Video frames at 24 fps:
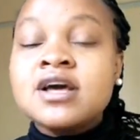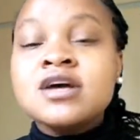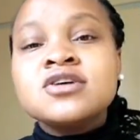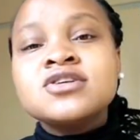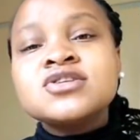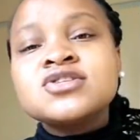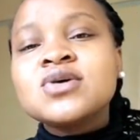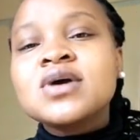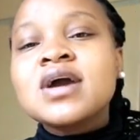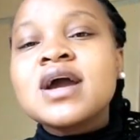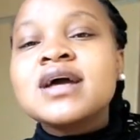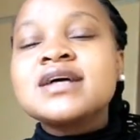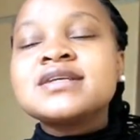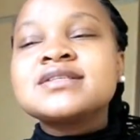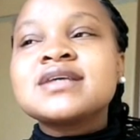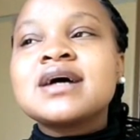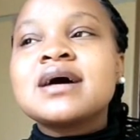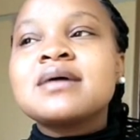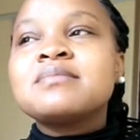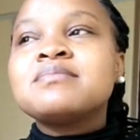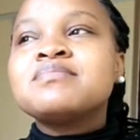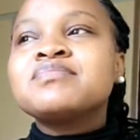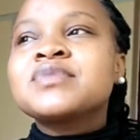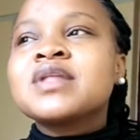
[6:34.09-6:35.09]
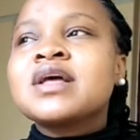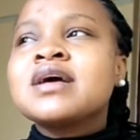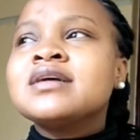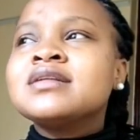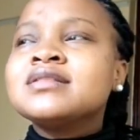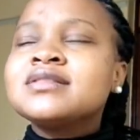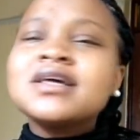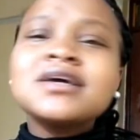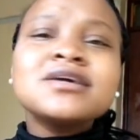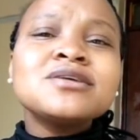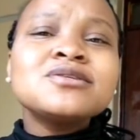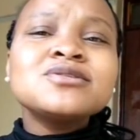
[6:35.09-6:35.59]
So guys,
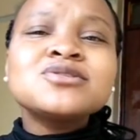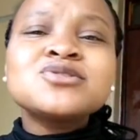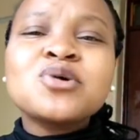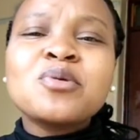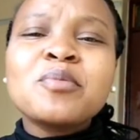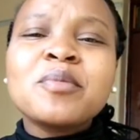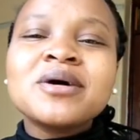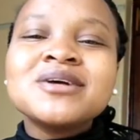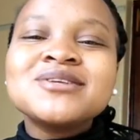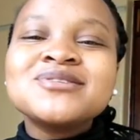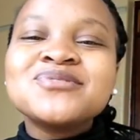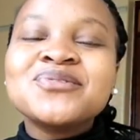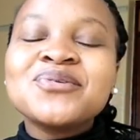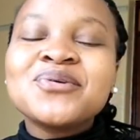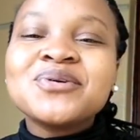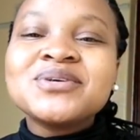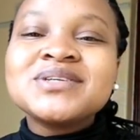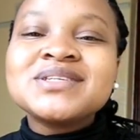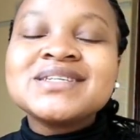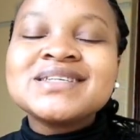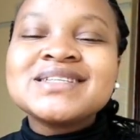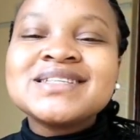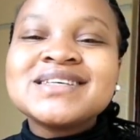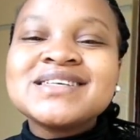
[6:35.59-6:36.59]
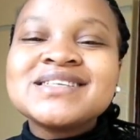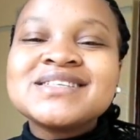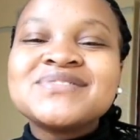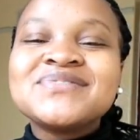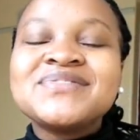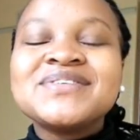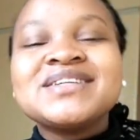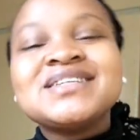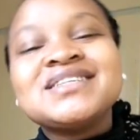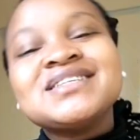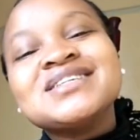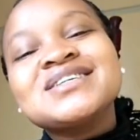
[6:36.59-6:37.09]
thank you so much for watching this
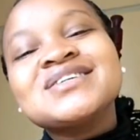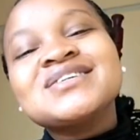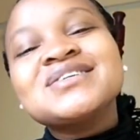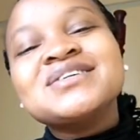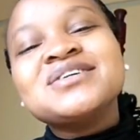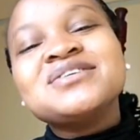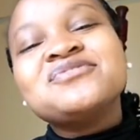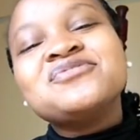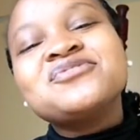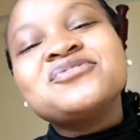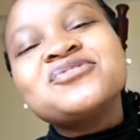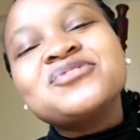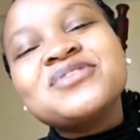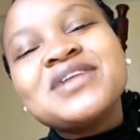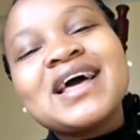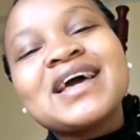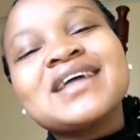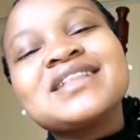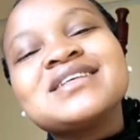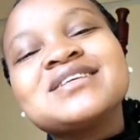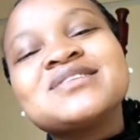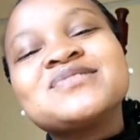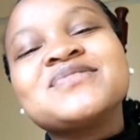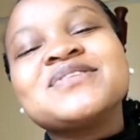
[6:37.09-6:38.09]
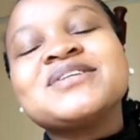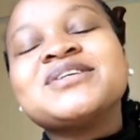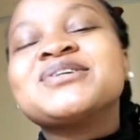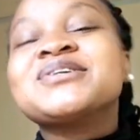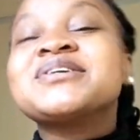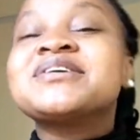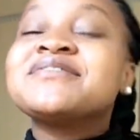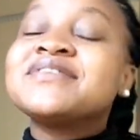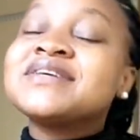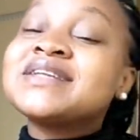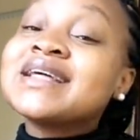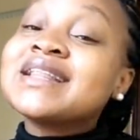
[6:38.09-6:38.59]
video. If you like this
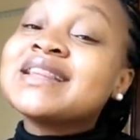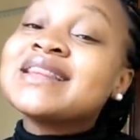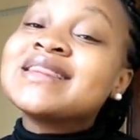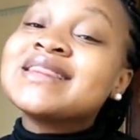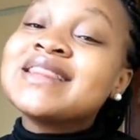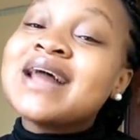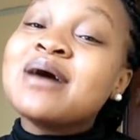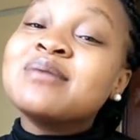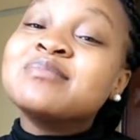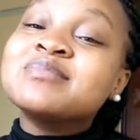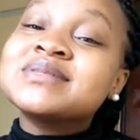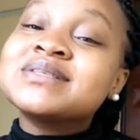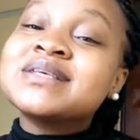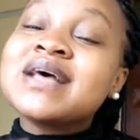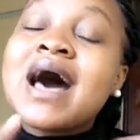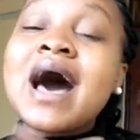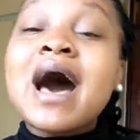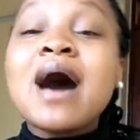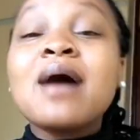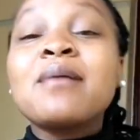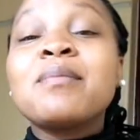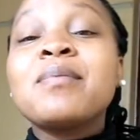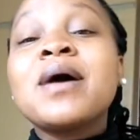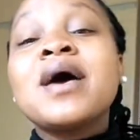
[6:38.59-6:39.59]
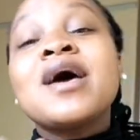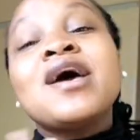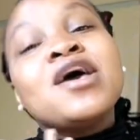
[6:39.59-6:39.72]
video, give it a thumbs up.